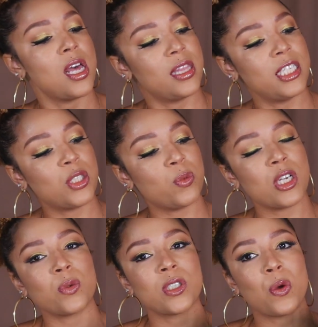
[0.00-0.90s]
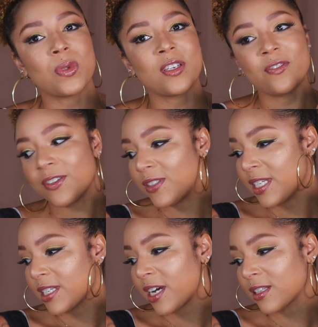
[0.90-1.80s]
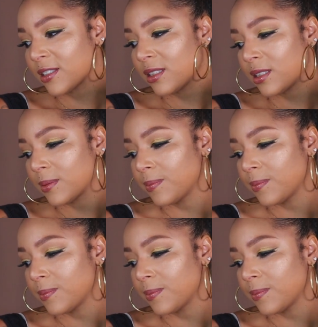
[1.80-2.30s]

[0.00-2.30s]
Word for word: This one was only $15.